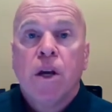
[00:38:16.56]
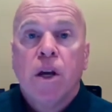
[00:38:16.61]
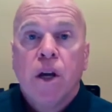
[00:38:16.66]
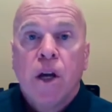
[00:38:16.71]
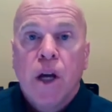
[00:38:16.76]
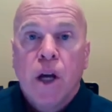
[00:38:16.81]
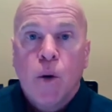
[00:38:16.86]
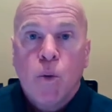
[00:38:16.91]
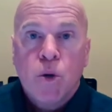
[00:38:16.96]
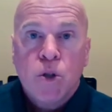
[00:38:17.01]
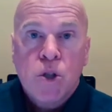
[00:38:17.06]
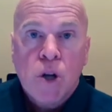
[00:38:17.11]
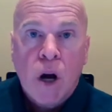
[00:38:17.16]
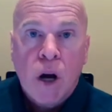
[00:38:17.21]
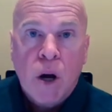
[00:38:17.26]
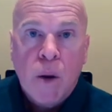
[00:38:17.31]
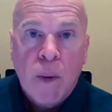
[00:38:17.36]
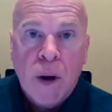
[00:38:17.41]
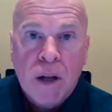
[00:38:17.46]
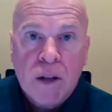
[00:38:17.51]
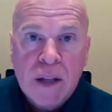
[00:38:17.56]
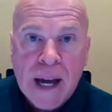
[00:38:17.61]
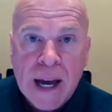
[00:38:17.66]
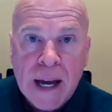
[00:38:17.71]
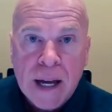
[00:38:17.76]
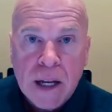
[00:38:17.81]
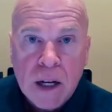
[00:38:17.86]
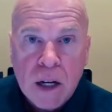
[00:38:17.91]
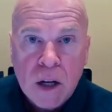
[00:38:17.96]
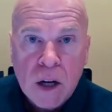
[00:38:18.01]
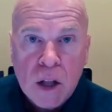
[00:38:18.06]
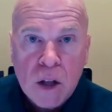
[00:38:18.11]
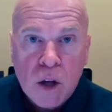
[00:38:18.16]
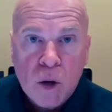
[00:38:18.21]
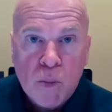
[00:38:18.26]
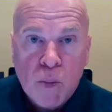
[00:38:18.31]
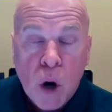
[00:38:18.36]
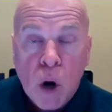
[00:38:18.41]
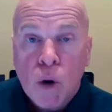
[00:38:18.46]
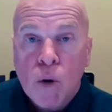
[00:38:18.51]
and we'll talk about that in another
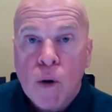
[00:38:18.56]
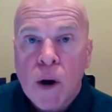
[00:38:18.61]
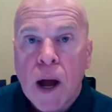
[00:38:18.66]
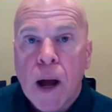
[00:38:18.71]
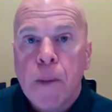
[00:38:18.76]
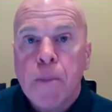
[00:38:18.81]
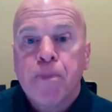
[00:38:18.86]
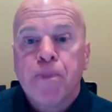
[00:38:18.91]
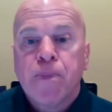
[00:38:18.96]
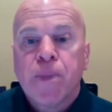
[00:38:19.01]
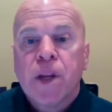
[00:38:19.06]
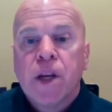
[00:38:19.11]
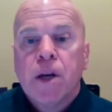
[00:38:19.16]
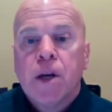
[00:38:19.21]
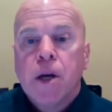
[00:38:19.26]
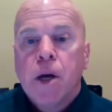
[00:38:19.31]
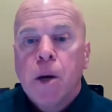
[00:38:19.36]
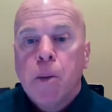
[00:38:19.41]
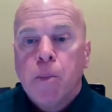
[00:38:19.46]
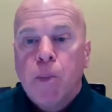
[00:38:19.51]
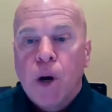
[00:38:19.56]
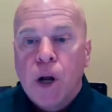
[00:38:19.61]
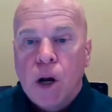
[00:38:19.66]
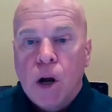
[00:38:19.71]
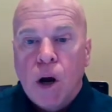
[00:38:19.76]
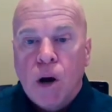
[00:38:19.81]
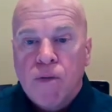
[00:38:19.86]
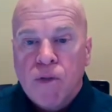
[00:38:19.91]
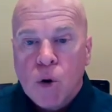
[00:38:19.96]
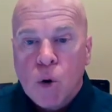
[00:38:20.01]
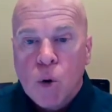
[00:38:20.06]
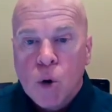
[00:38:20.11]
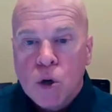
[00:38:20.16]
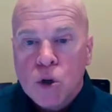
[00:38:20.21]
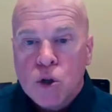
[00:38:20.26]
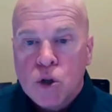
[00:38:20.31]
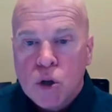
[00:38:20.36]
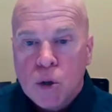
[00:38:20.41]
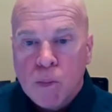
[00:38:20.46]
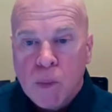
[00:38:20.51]
program. But of
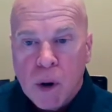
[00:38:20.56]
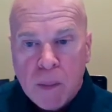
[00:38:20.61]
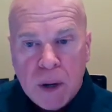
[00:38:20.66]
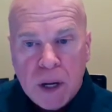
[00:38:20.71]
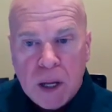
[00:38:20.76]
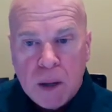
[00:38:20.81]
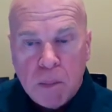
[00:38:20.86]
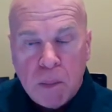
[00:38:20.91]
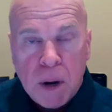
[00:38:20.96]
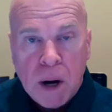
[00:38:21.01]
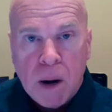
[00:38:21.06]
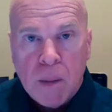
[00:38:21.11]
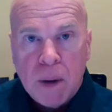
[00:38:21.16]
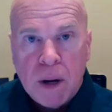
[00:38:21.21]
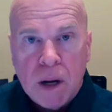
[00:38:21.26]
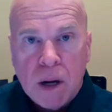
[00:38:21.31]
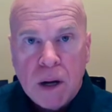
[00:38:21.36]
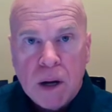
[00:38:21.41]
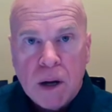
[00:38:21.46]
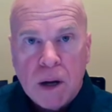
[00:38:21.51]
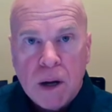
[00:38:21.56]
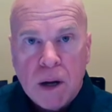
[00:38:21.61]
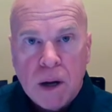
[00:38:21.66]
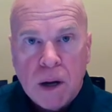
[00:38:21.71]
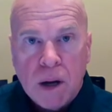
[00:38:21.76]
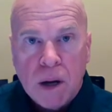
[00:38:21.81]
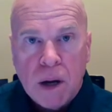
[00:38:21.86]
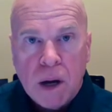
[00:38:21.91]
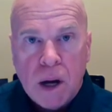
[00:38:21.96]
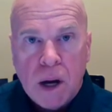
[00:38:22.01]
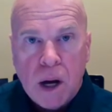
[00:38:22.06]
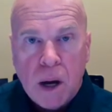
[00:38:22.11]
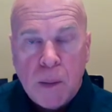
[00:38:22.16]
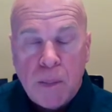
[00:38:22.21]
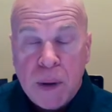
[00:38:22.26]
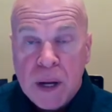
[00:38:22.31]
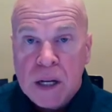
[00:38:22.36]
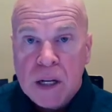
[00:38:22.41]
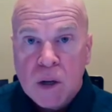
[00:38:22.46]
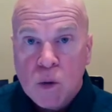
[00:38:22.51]
course, your permanent impairment
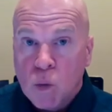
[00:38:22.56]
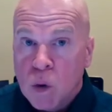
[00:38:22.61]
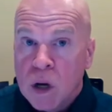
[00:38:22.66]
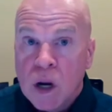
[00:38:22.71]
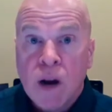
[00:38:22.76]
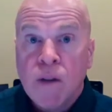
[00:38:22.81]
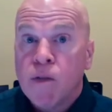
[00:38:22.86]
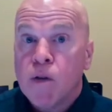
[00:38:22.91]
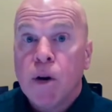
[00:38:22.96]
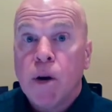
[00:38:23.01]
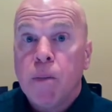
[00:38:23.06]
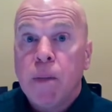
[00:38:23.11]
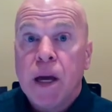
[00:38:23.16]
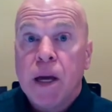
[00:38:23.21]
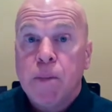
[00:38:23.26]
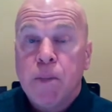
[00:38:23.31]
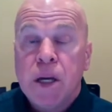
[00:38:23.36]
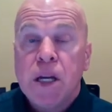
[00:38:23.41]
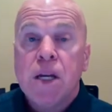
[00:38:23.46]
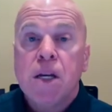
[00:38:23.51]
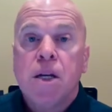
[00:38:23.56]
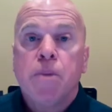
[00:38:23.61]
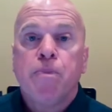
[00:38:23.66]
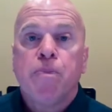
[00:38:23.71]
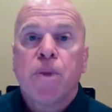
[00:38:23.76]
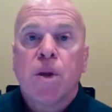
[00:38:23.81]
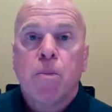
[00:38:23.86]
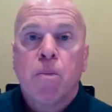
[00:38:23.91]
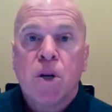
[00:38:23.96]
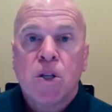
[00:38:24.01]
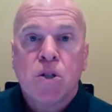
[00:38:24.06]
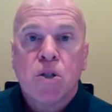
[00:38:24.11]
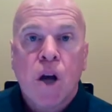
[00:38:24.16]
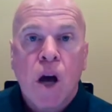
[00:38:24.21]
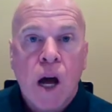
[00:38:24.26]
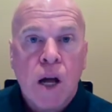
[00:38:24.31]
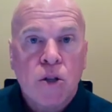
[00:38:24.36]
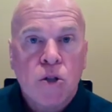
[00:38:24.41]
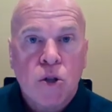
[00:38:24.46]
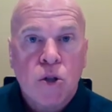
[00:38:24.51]
opinion, whatever it may be, must
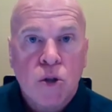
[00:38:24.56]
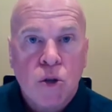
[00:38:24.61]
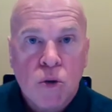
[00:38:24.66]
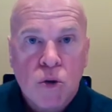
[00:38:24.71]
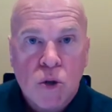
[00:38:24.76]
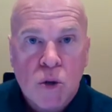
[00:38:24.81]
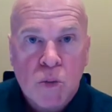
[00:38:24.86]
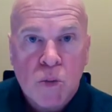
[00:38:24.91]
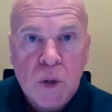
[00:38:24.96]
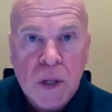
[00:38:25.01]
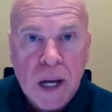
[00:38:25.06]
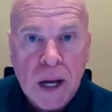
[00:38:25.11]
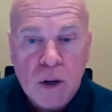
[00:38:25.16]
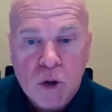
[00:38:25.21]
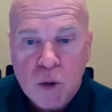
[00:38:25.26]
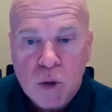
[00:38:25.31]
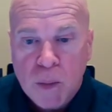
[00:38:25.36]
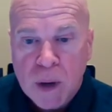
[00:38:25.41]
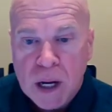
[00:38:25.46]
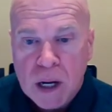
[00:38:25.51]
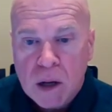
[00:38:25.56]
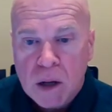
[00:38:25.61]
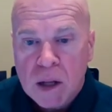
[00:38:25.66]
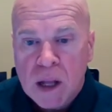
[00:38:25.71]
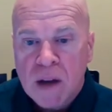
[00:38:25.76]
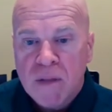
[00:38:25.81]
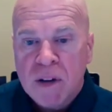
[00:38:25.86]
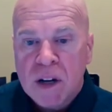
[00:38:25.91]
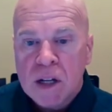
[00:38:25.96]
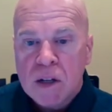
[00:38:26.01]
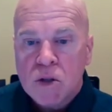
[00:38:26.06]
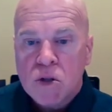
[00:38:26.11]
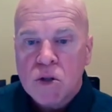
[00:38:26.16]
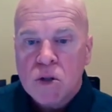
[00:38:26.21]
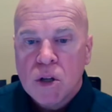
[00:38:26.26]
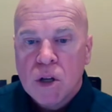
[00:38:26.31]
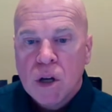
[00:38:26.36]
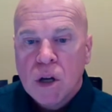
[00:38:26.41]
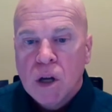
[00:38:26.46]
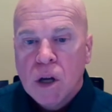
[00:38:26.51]
constitute substantial medical
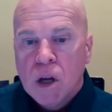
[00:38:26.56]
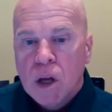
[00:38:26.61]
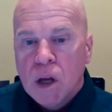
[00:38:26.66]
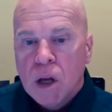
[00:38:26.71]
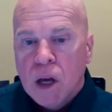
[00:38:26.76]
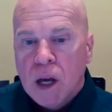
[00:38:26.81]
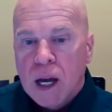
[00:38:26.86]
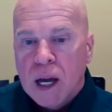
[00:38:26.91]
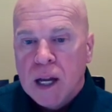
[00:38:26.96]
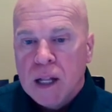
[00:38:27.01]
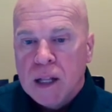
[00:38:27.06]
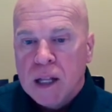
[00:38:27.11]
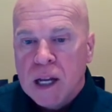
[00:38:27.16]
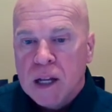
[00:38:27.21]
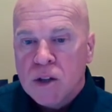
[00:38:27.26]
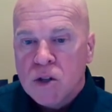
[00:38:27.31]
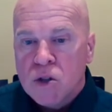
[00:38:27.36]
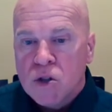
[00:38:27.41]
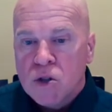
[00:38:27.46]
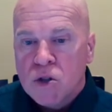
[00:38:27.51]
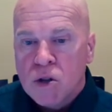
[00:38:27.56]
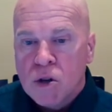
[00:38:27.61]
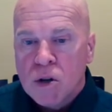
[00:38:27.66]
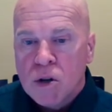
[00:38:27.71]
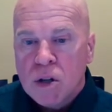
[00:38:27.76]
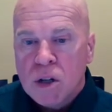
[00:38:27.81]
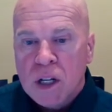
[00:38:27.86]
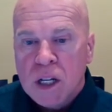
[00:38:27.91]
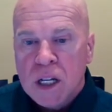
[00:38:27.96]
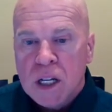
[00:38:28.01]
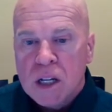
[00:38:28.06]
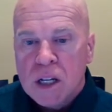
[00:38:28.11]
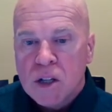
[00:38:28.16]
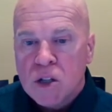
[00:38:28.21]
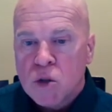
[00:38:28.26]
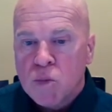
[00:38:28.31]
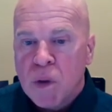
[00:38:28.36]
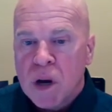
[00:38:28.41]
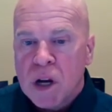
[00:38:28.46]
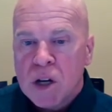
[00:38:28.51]
evidence. And then certainly,
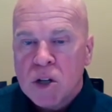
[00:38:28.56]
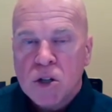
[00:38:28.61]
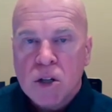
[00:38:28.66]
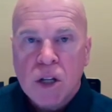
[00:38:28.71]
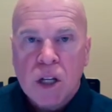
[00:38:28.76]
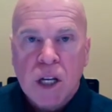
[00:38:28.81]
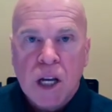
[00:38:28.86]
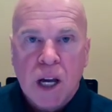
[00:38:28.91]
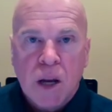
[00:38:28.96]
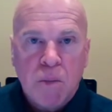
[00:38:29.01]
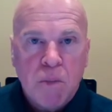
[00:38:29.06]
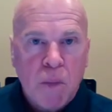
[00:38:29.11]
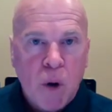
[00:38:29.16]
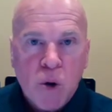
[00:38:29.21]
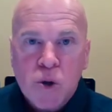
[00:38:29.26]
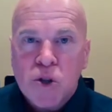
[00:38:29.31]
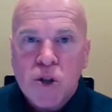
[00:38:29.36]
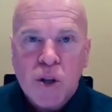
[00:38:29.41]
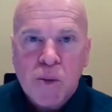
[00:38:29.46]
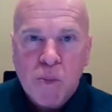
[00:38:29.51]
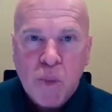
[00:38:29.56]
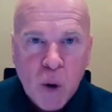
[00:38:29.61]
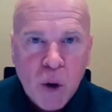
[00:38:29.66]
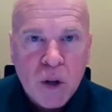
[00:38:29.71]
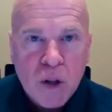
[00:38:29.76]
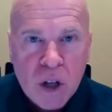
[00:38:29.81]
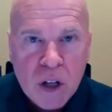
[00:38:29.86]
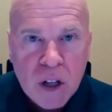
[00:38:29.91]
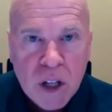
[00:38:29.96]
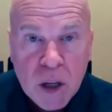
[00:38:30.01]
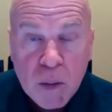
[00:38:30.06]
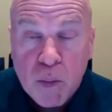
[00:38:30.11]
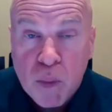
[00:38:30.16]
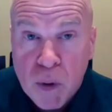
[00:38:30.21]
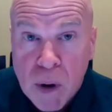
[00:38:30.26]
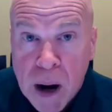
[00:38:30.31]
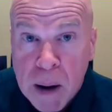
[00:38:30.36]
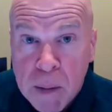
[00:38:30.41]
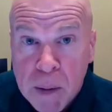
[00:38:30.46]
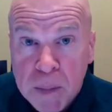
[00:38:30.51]
especially, and most importantly,
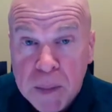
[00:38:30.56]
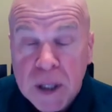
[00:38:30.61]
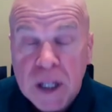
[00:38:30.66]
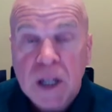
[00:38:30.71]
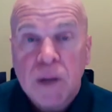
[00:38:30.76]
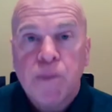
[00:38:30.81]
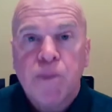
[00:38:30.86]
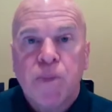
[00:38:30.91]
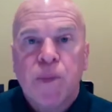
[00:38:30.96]
probably,